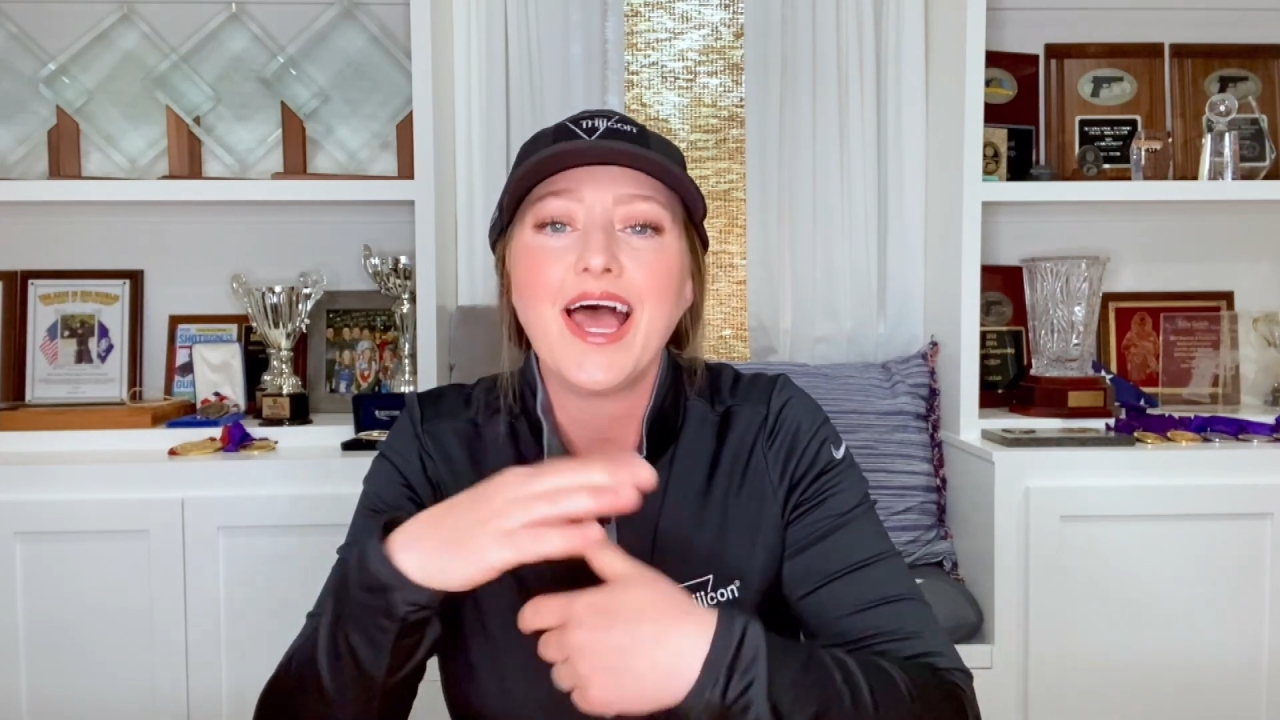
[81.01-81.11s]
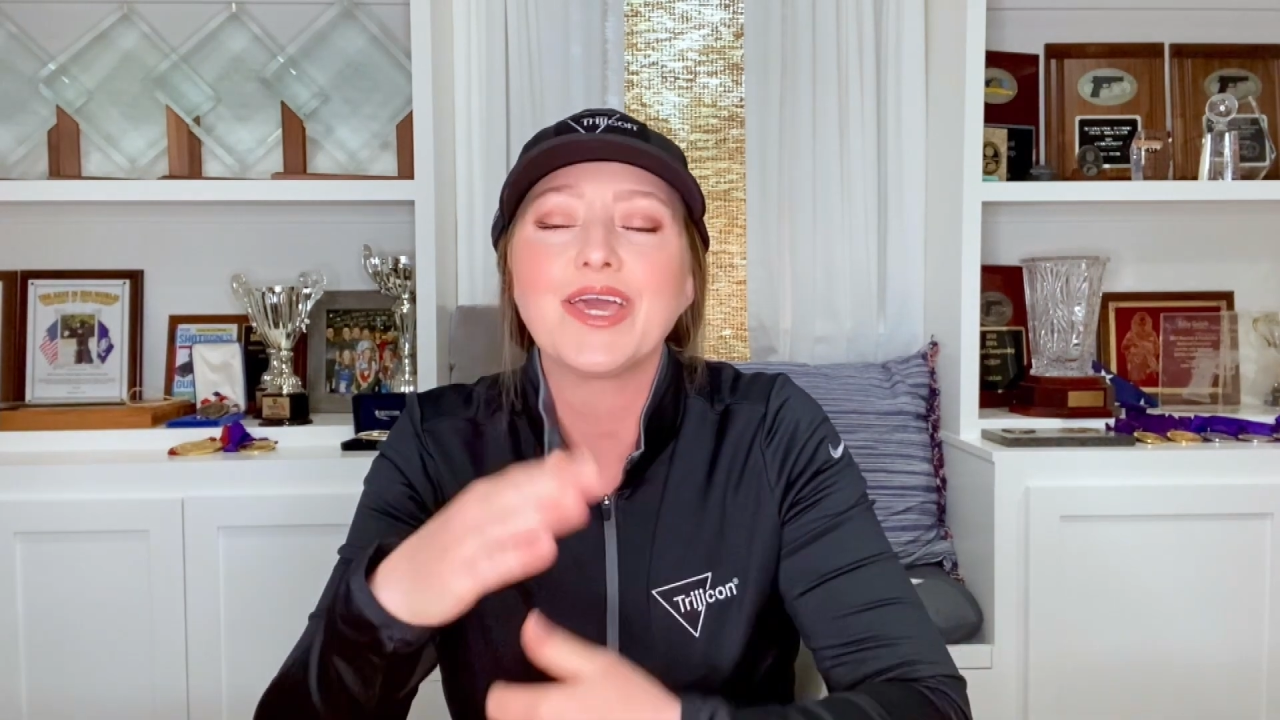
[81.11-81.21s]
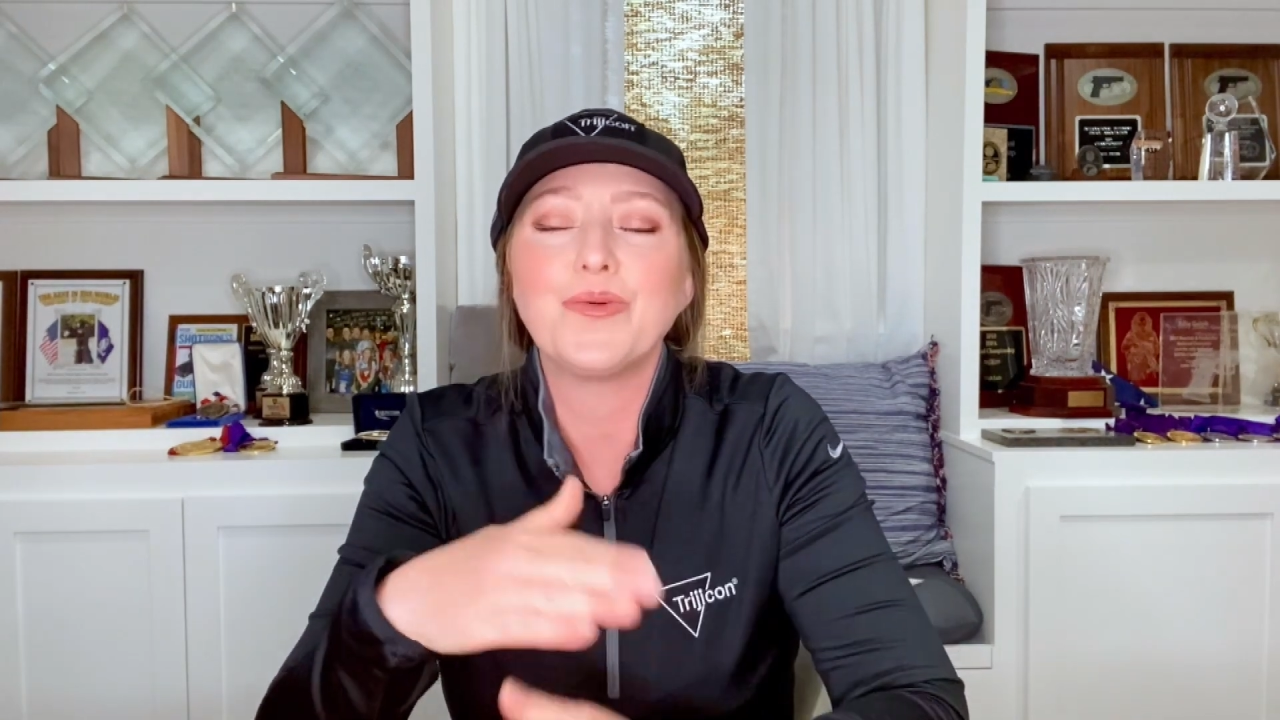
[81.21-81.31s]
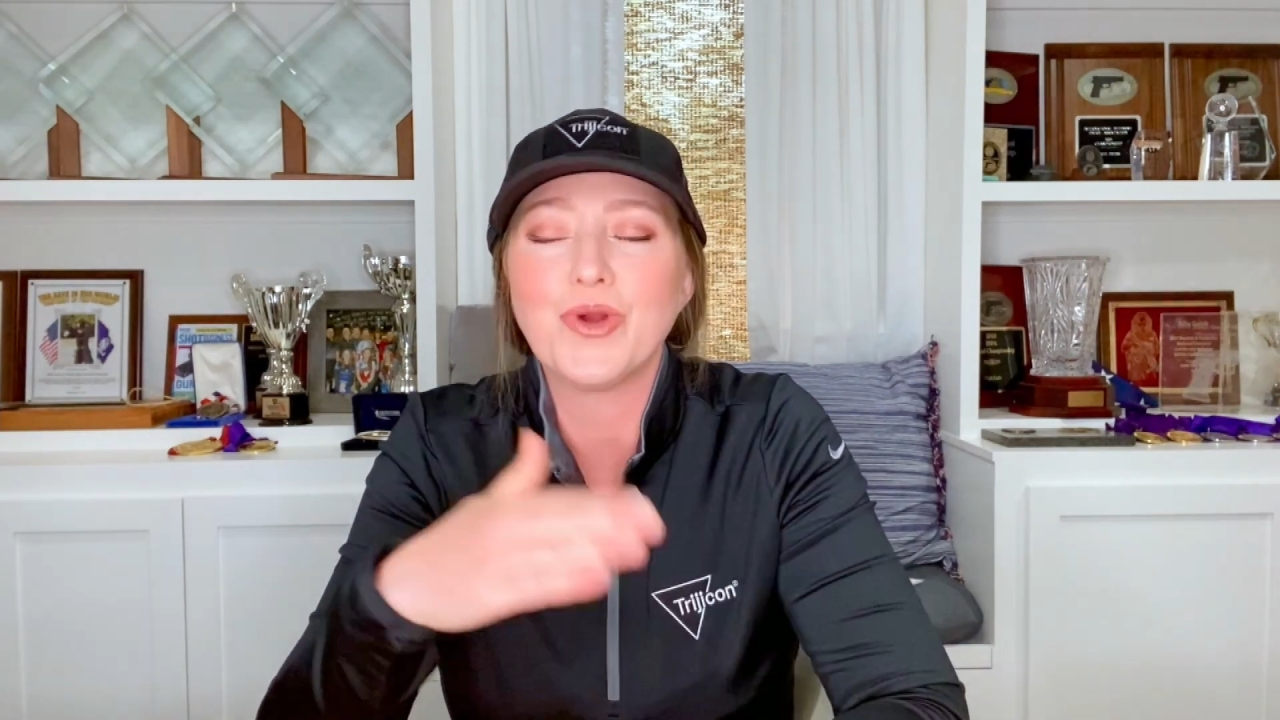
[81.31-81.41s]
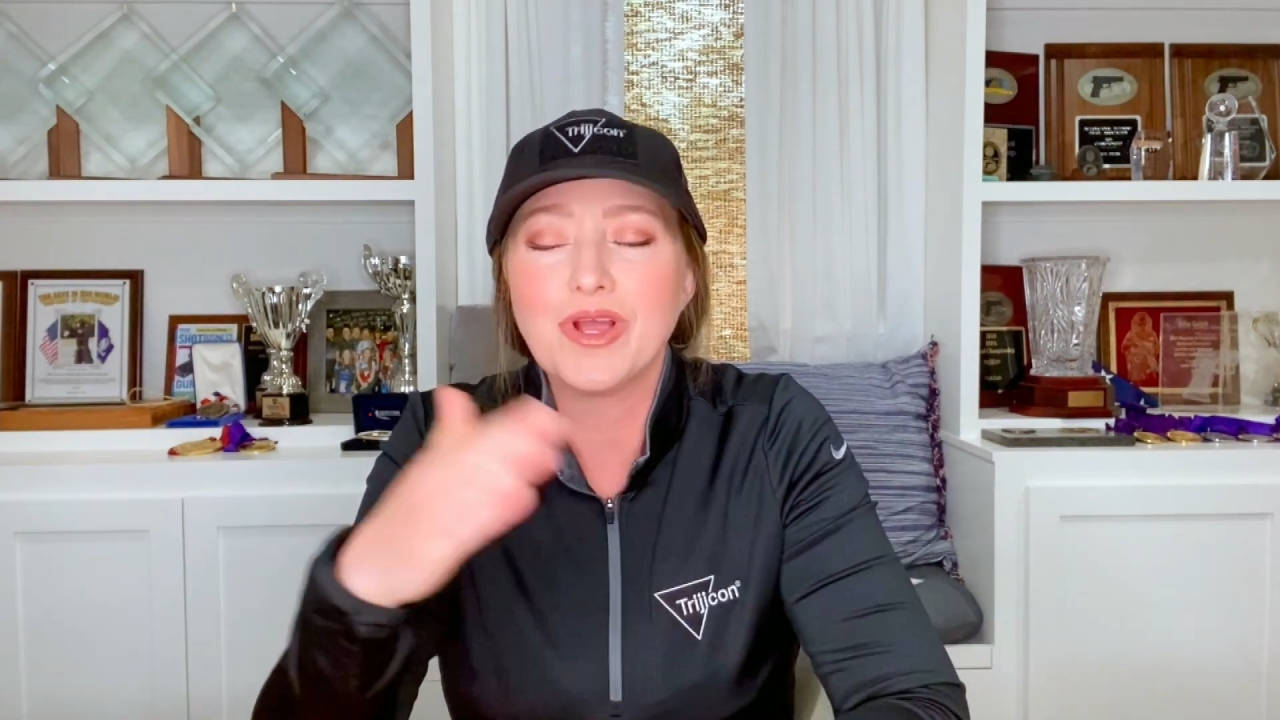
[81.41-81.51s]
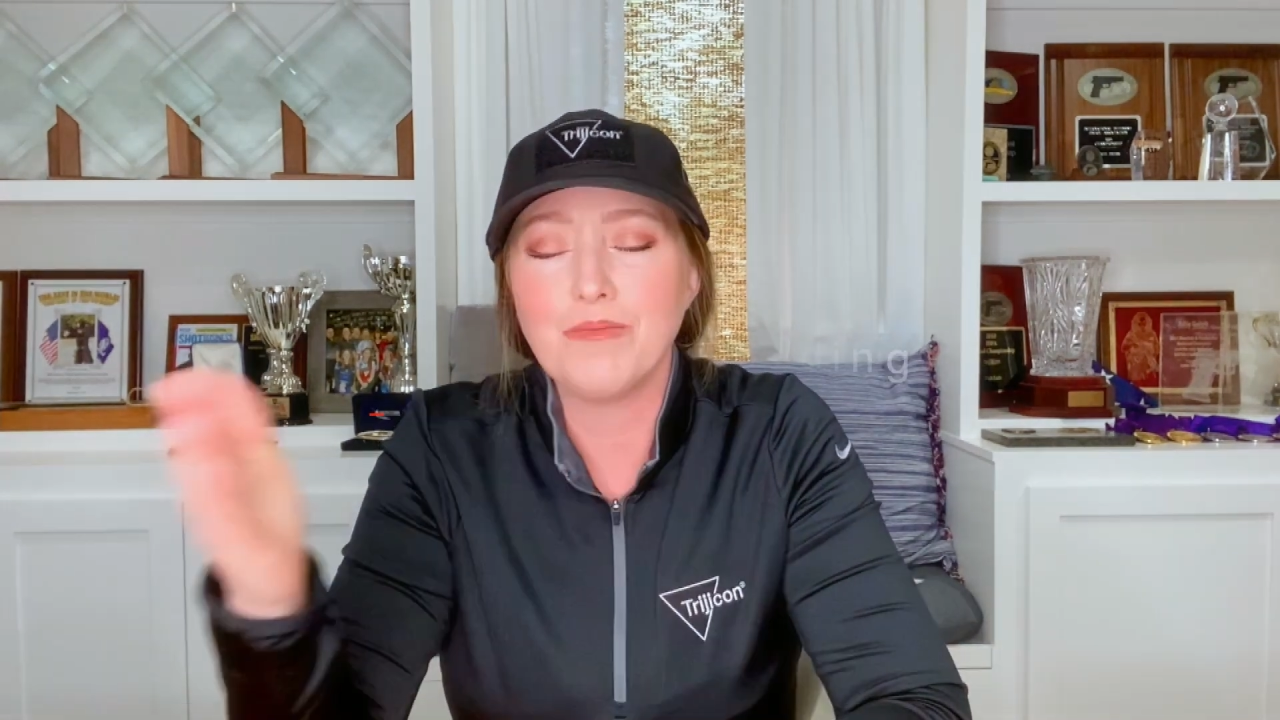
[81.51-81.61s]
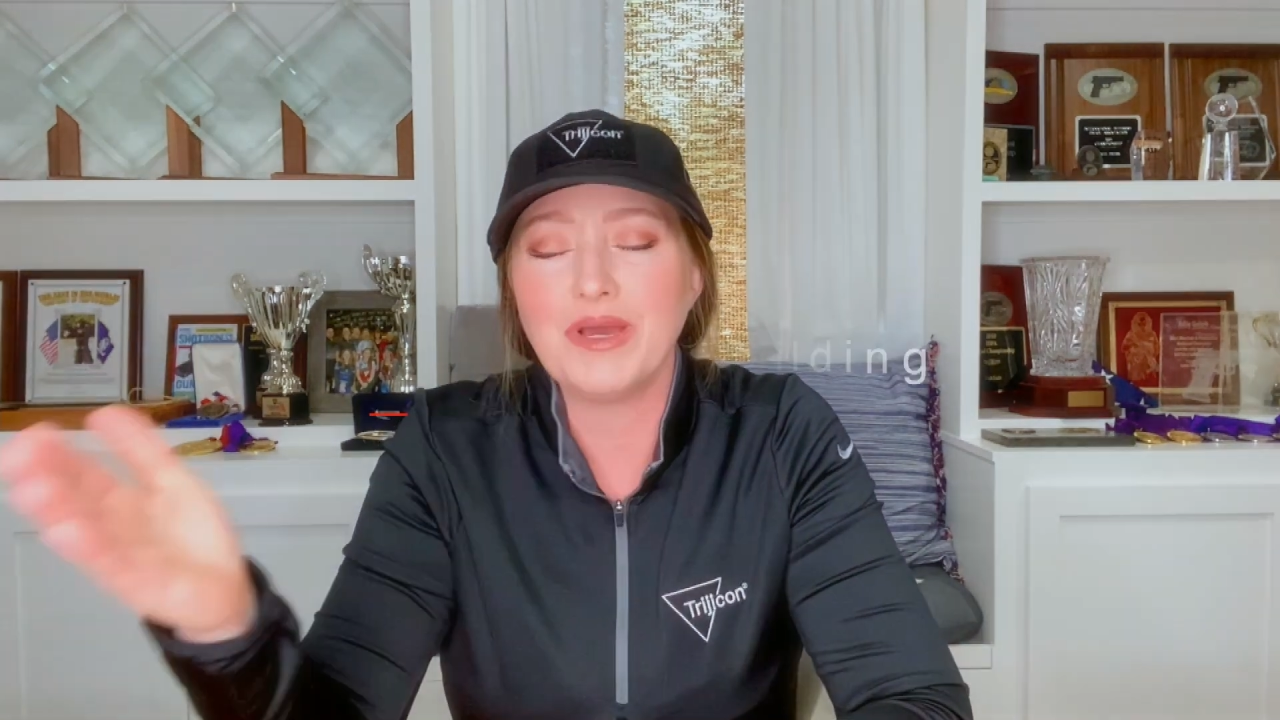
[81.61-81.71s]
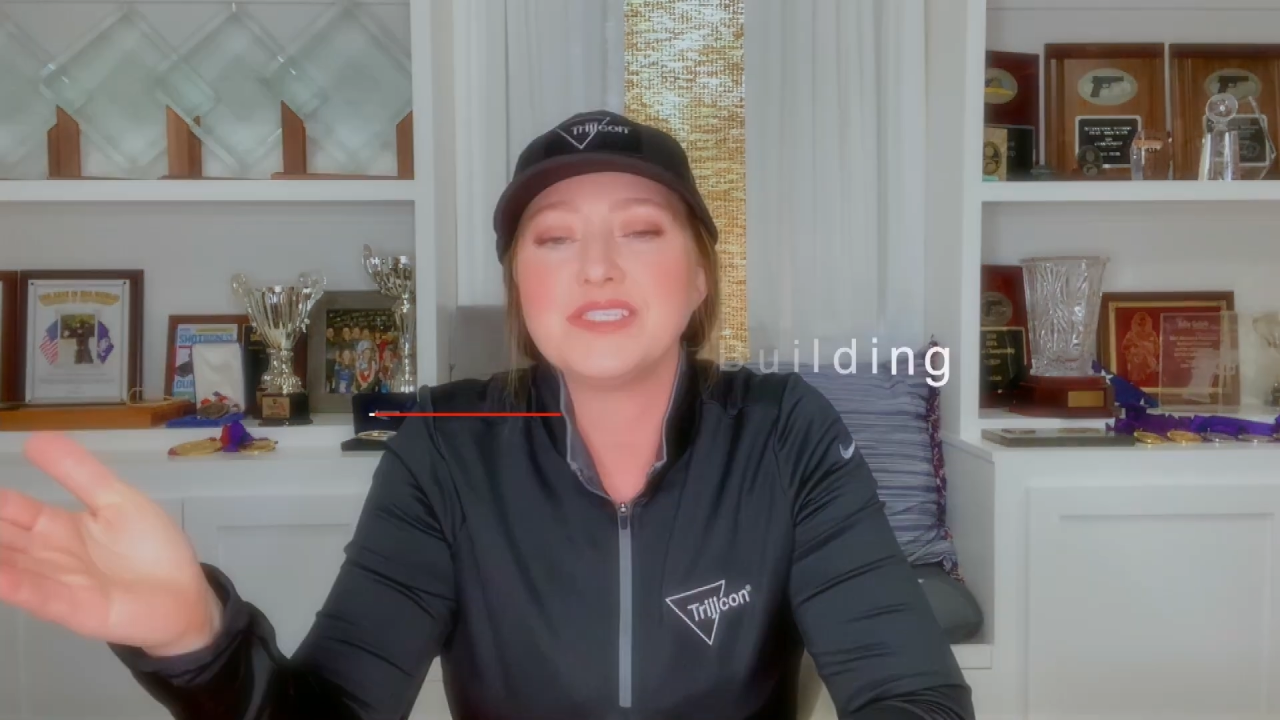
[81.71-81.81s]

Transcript: I can work on my